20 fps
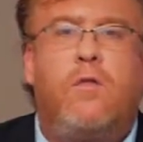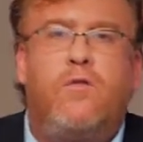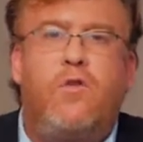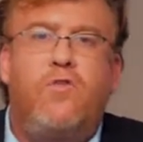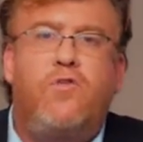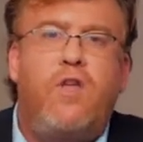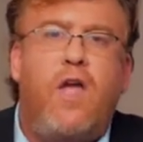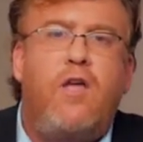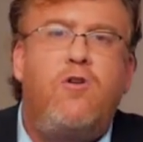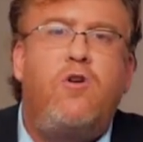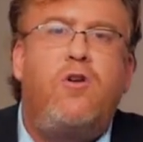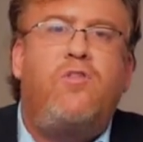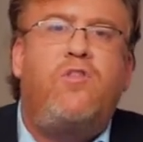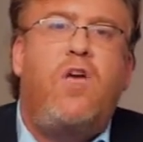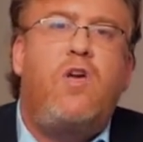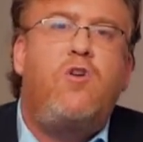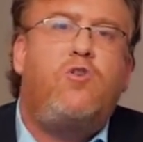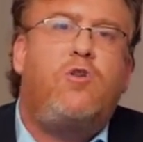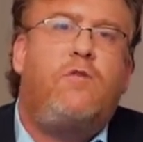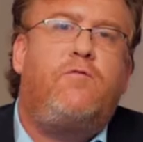the
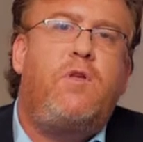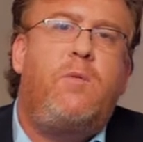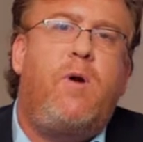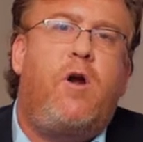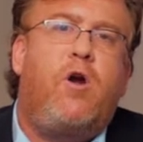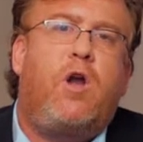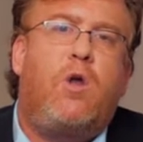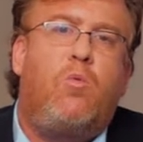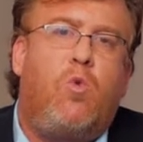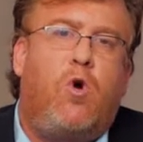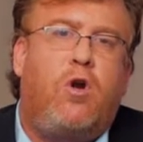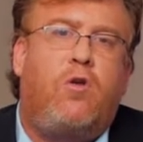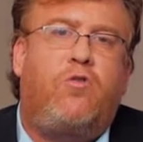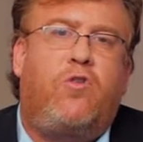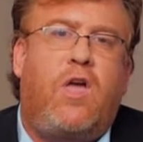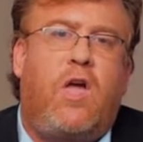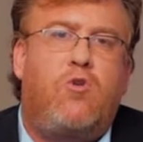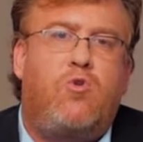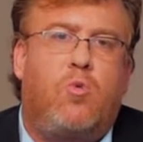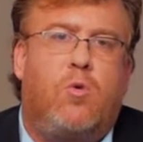standardization of the American work
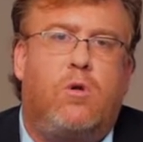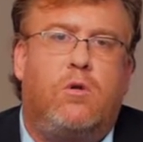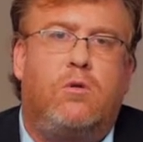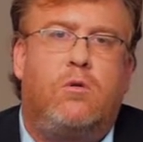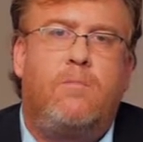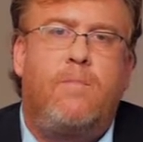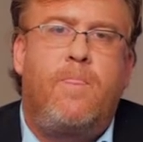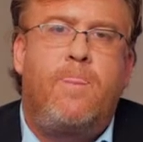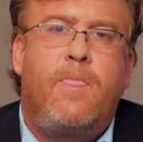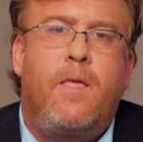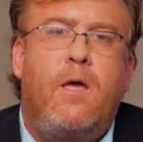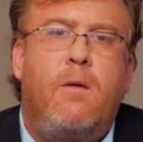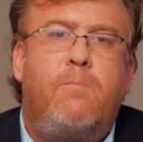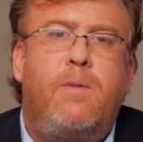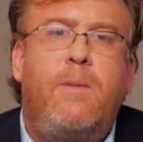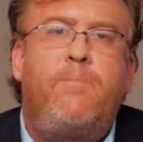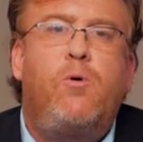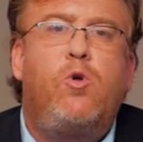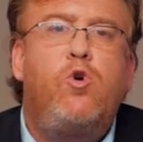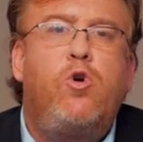schedule.
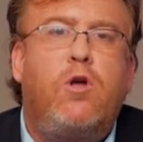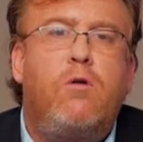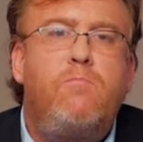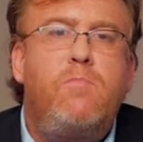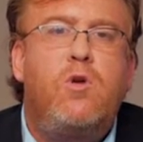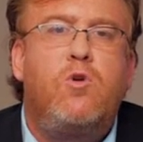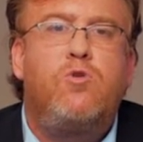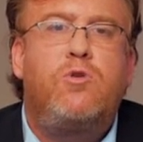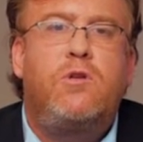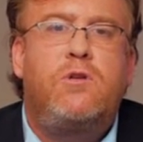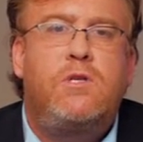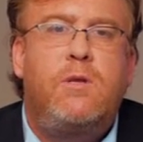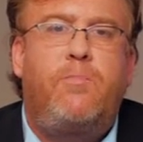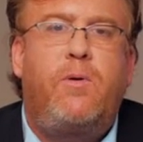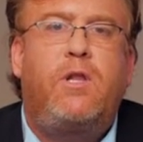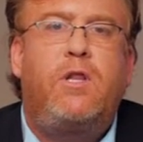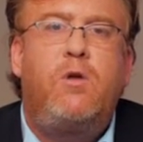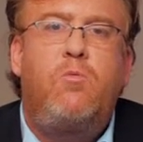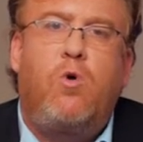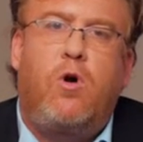People who commute
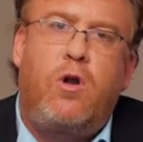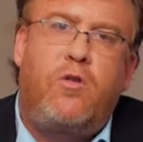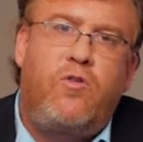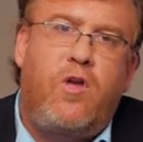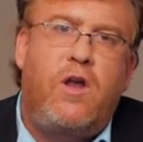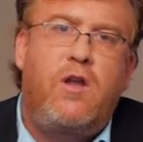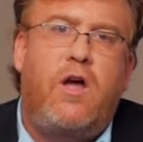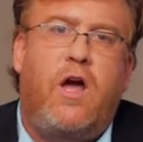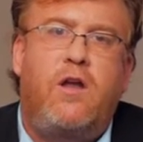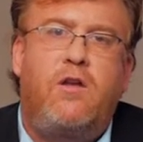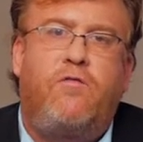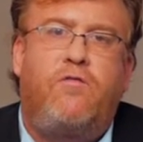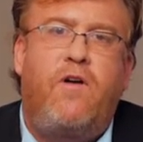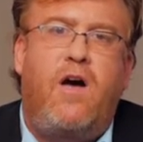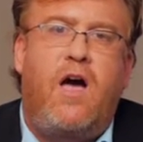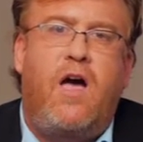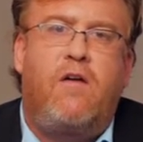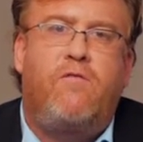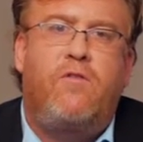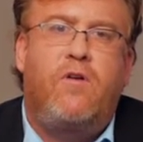typically work, say, 9 to
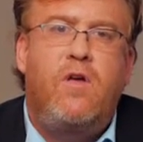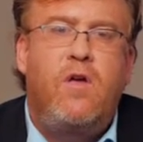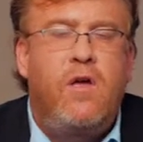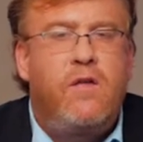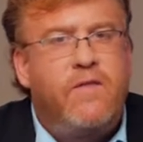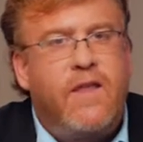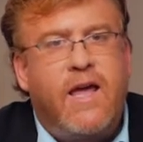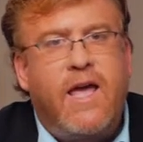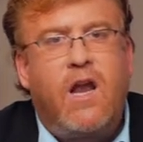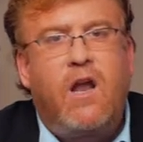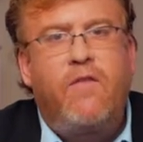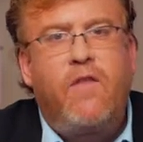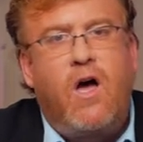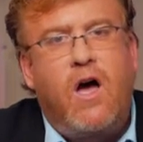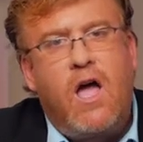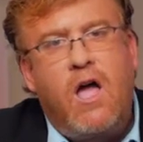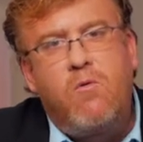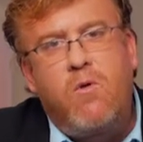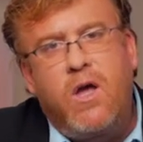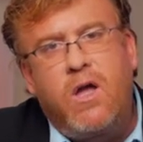5. They get on the
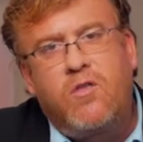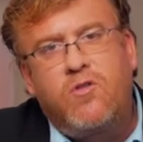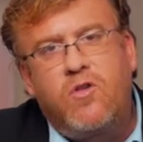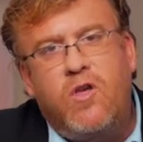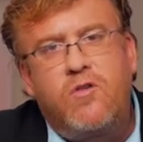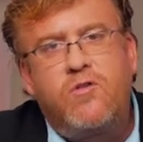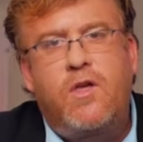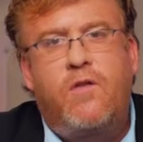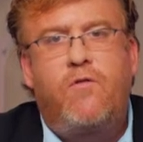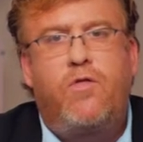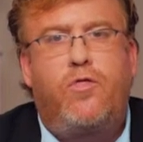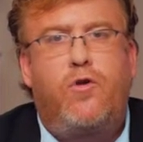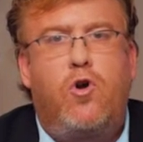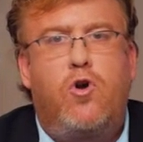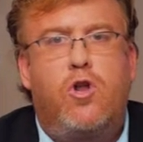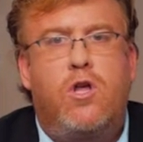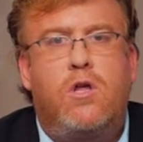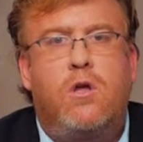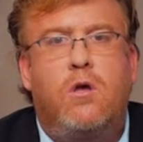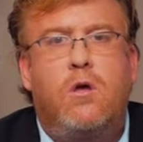highway at, say,
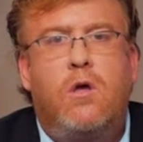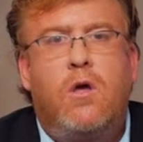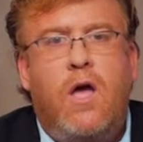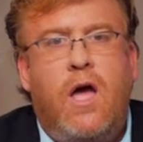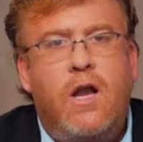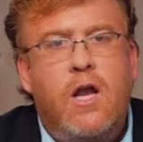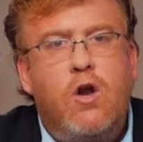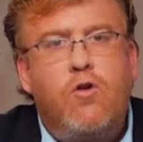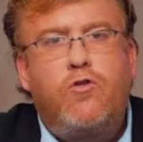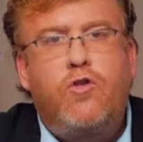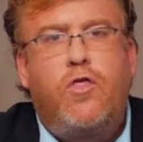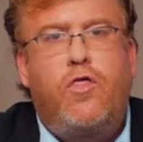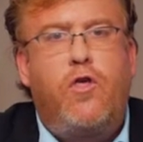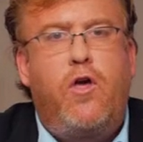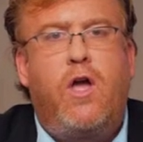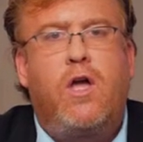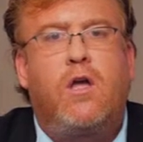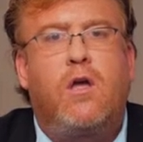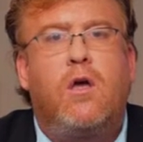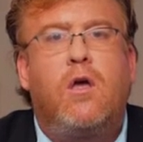7:30. And here's the
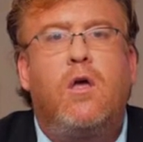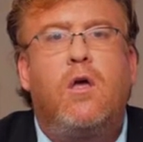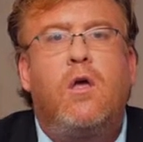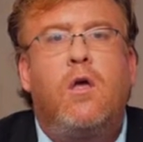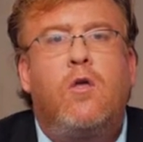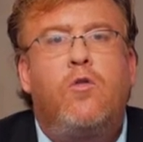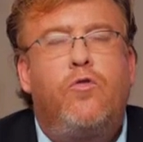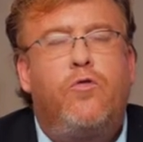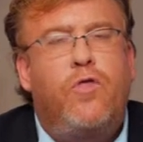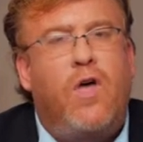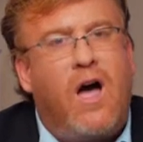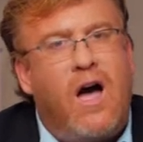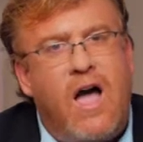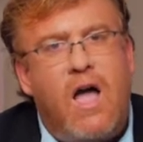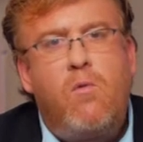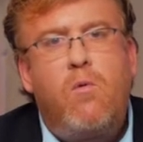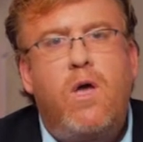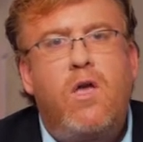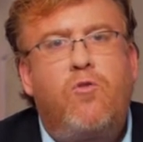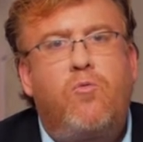thing. The
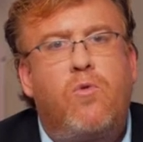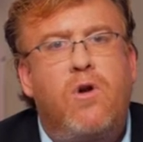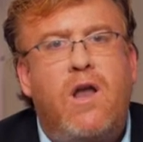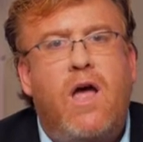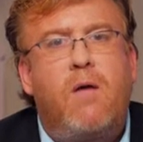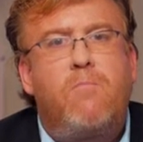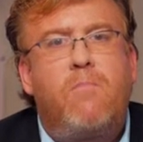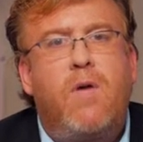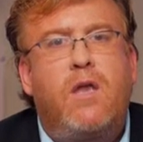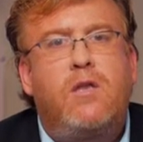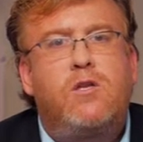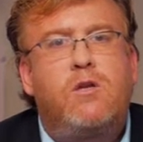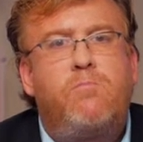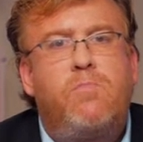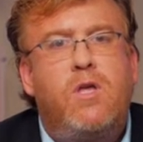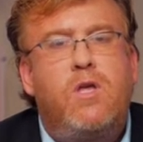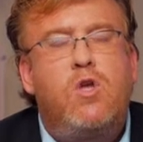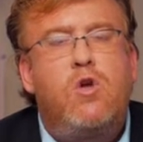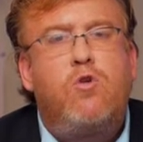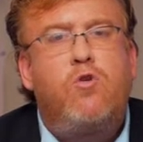highways were not meant to
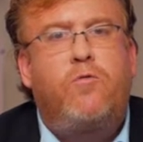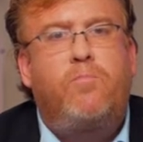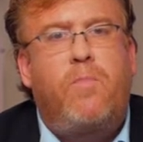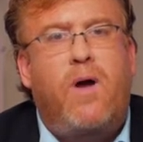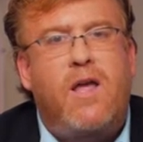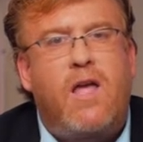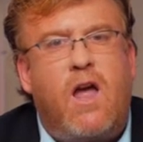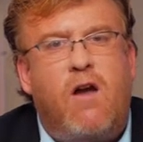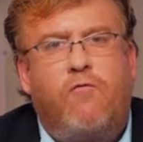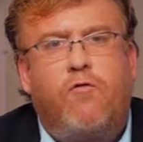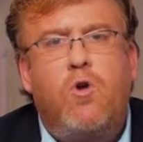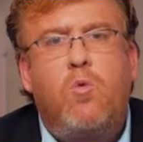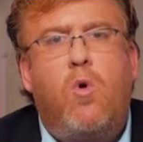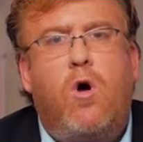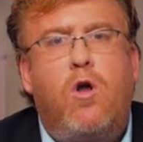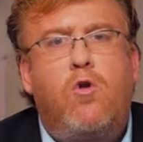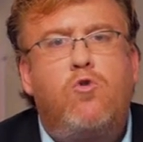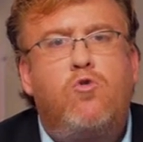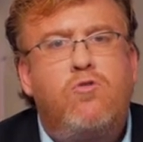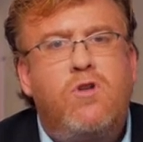be used by
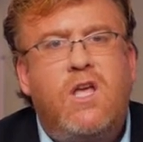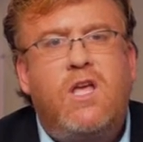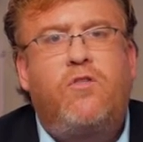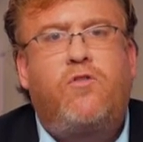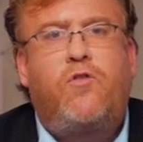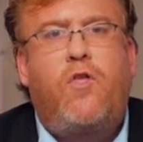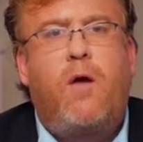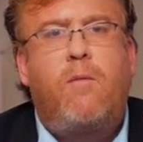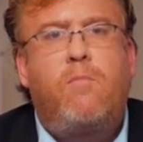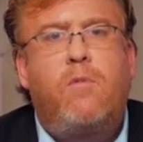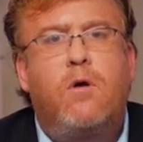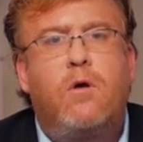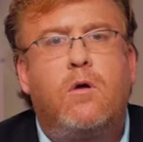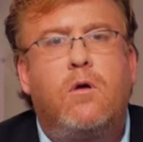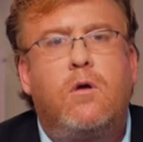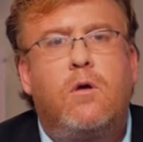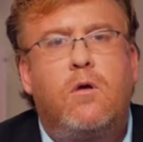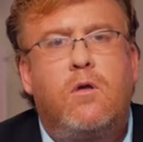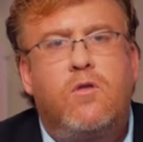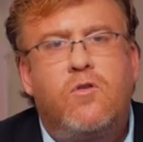everyone who needs them
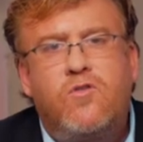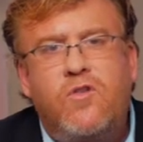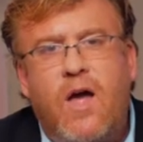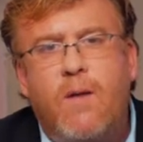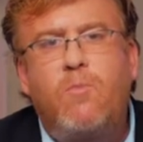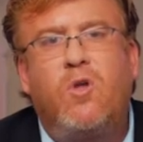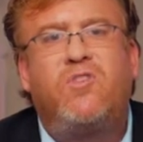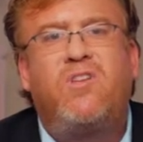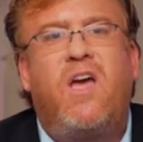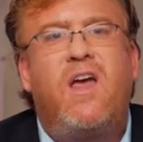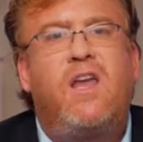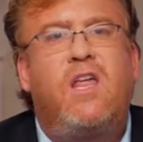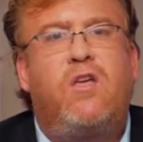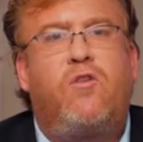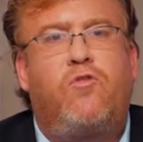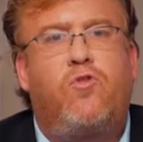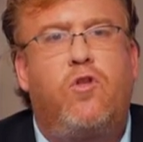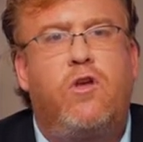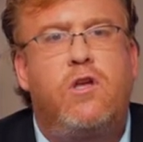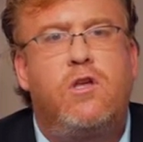
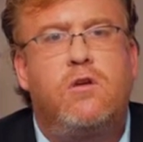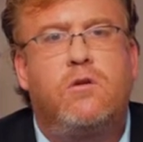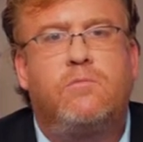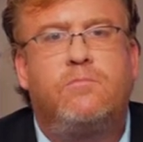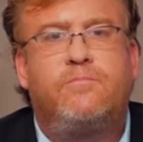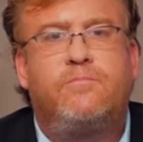simultaneously.